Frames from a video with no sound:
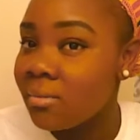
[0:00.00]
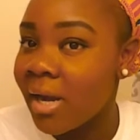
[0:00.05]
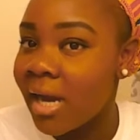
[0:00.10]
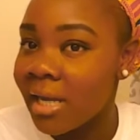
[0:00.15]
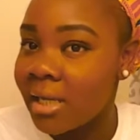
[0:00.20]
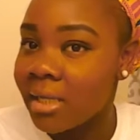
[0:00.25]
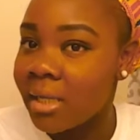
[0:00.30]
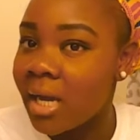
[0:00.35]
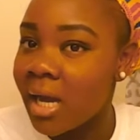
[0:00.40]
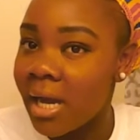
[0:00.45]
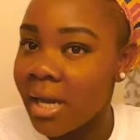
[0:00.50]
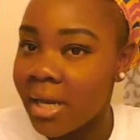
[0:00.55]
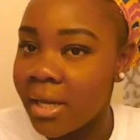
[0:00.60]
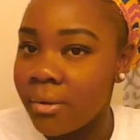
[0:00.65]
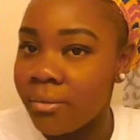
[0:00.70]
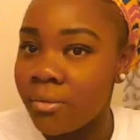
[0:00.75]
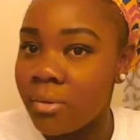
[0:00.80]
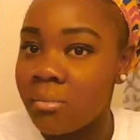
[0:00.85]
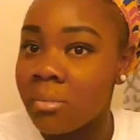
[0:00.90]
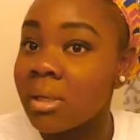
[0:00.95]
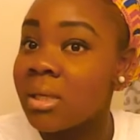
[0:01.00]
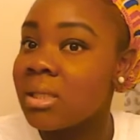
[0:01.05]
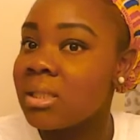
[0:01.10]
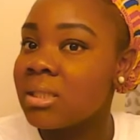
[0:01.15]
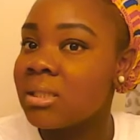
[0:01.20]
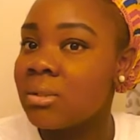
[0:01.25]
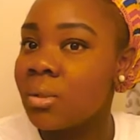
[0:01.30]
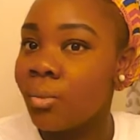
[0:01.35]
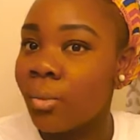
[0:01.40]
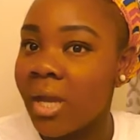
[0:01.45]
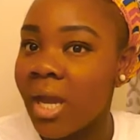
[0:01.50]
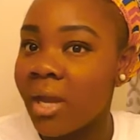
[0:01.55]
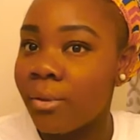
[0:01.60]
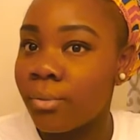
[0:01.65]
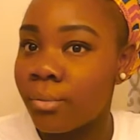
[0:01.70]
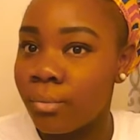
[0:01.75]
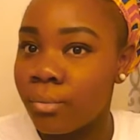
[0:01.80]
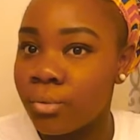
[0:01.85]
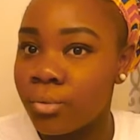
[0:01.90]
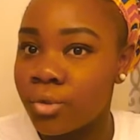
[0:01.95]
why he got angry, because the way I
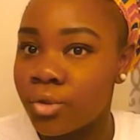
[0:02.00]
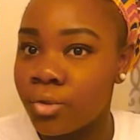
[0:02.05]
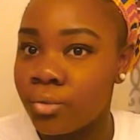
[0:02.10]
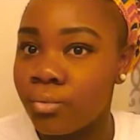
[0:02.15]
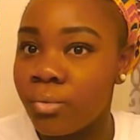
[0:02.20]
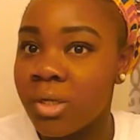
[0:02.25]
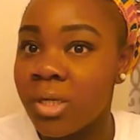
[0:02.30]
threw the shoe,